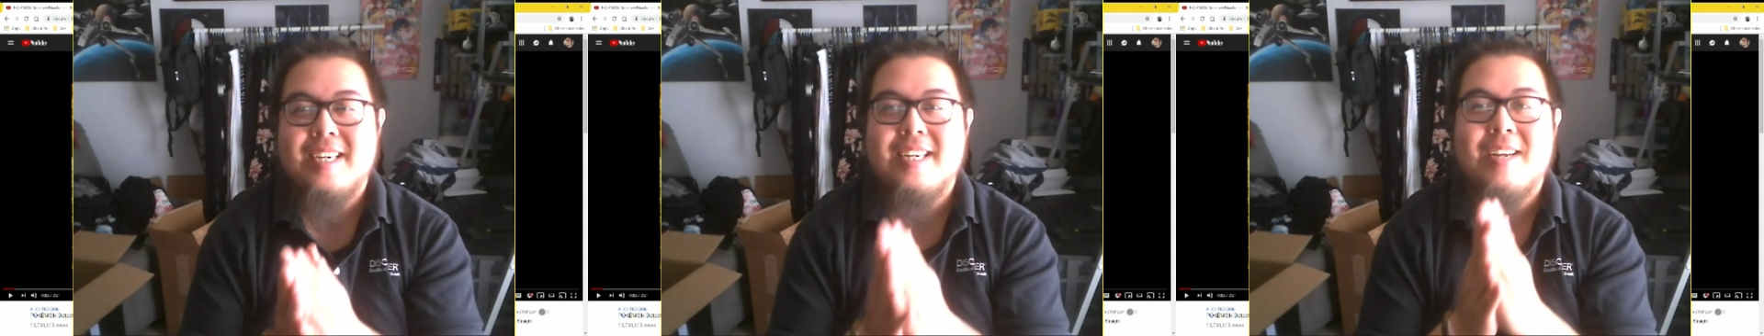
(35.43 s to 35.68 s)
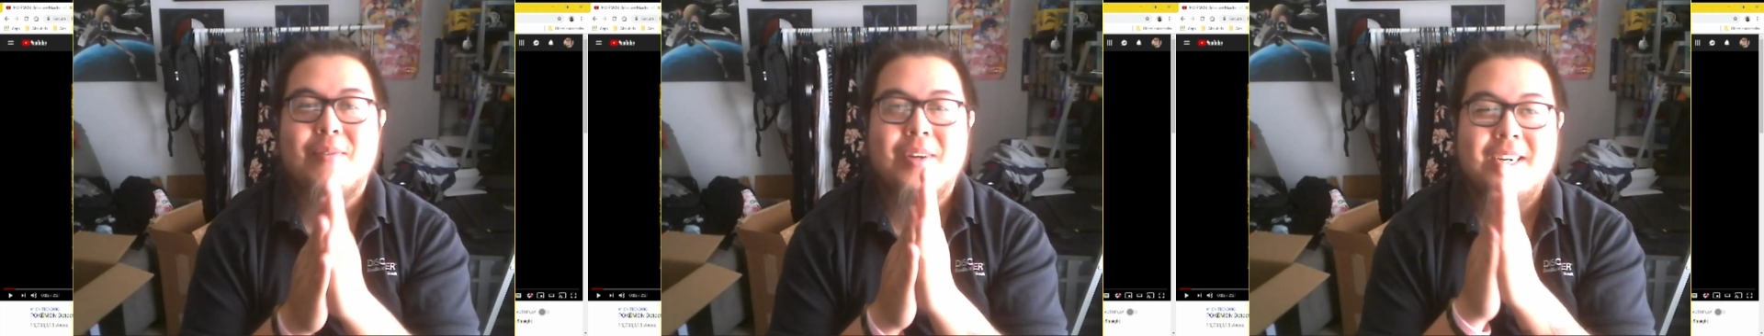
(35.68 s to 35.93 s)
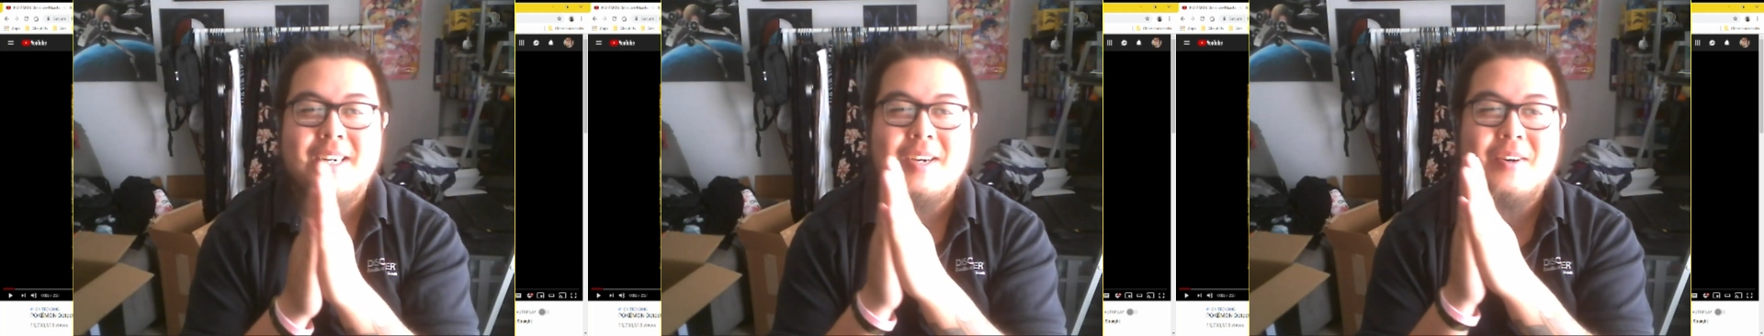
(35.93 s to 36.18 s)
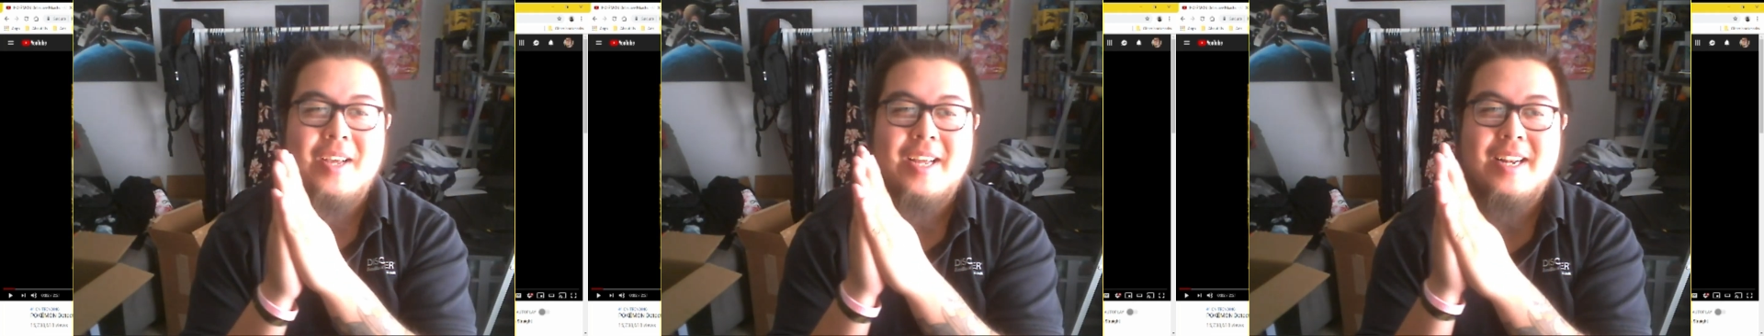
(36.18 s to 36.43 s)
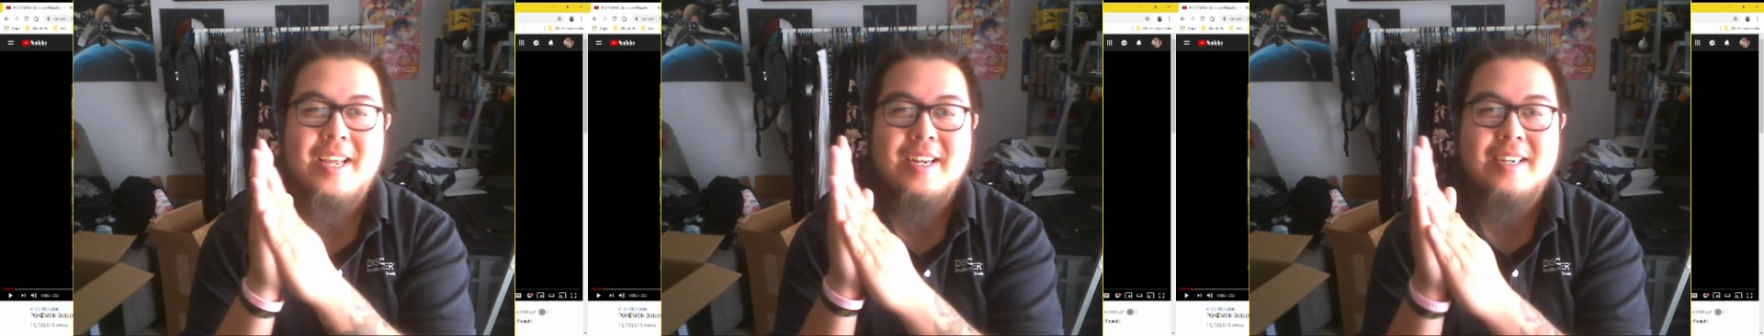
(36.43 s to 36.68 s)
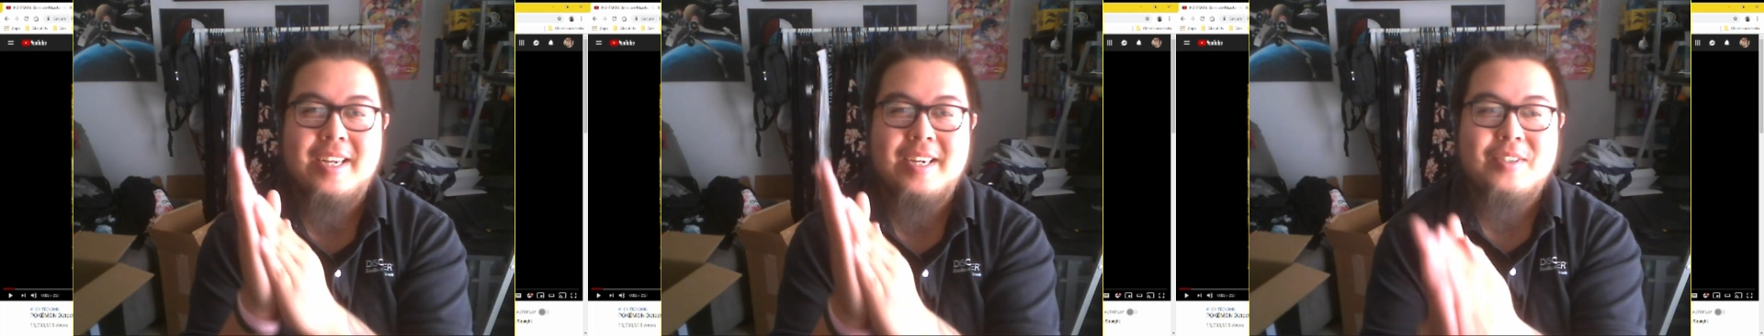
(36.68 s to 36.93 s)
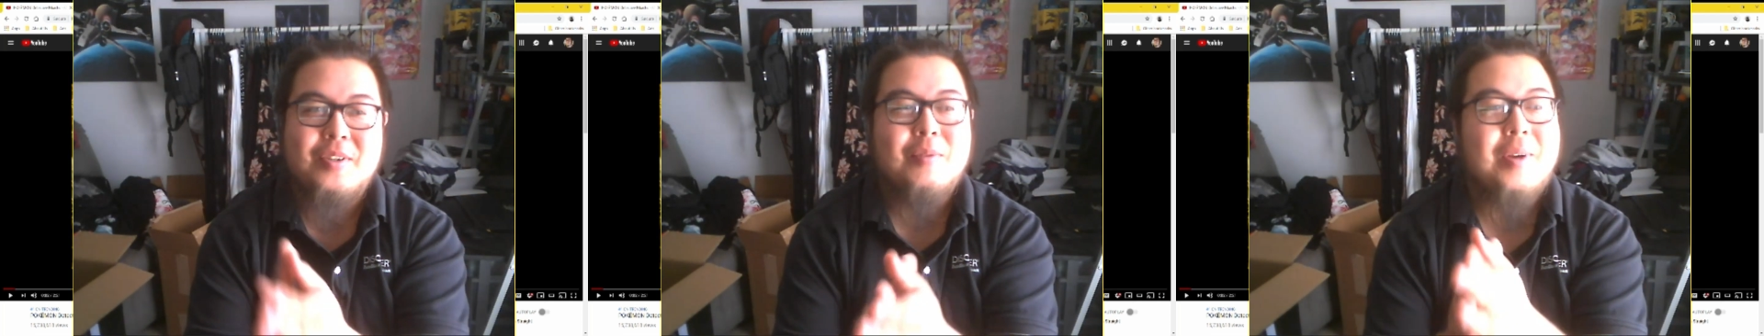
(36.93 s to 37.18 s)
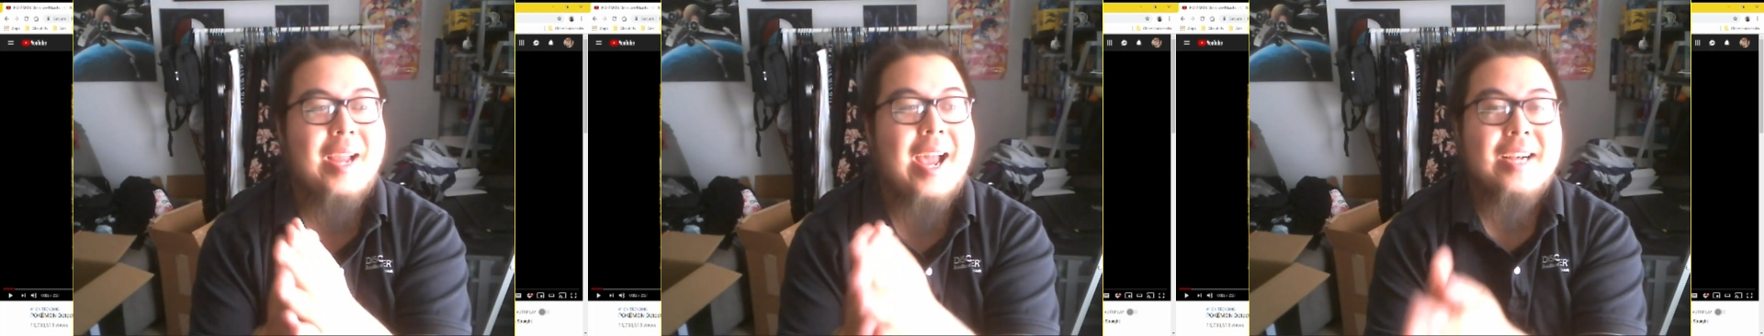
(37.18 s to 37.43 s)
I wanted to go ahead and like do a
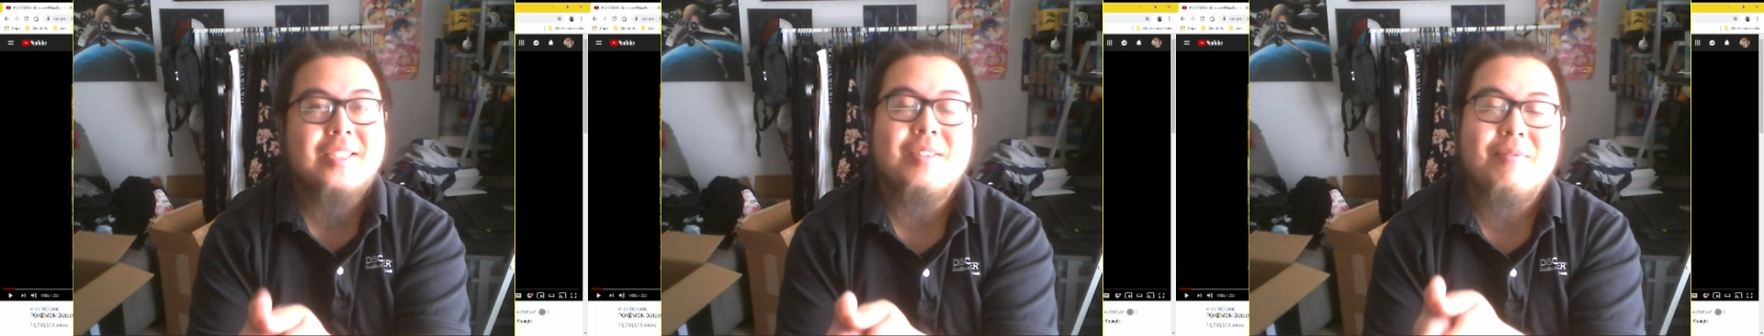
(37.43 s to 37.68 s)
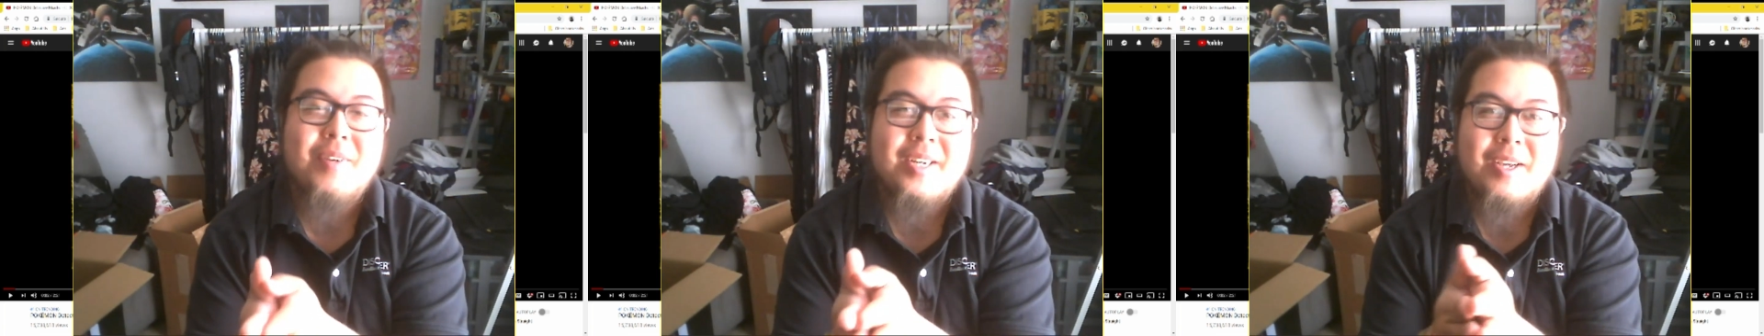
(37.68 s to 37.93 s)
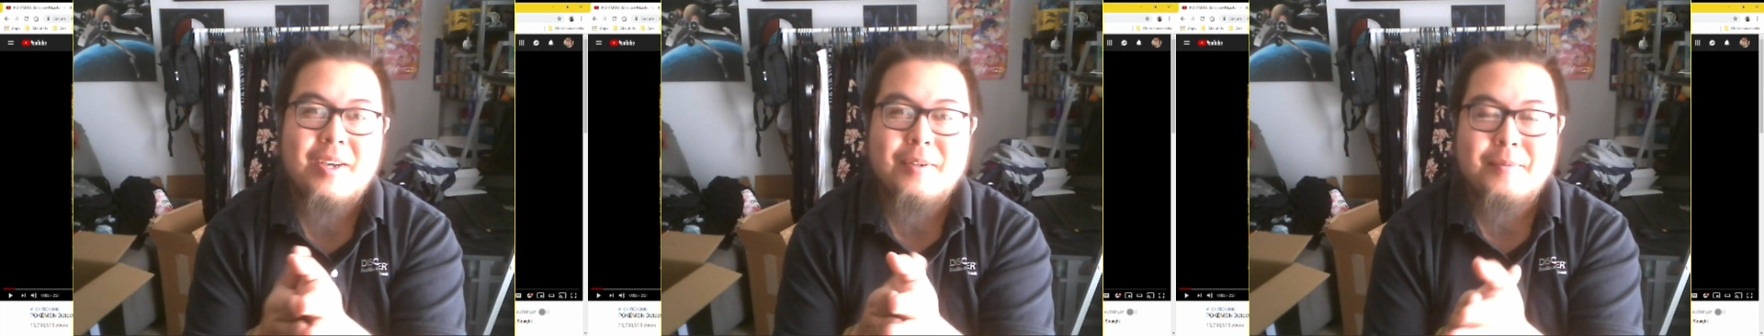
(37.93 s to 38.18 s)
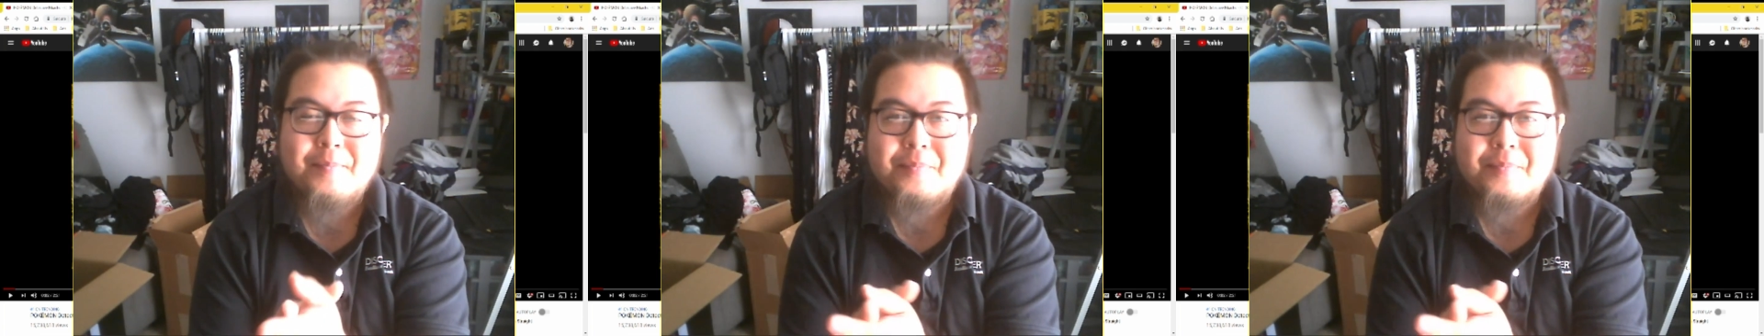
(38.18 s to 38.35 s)
reaction video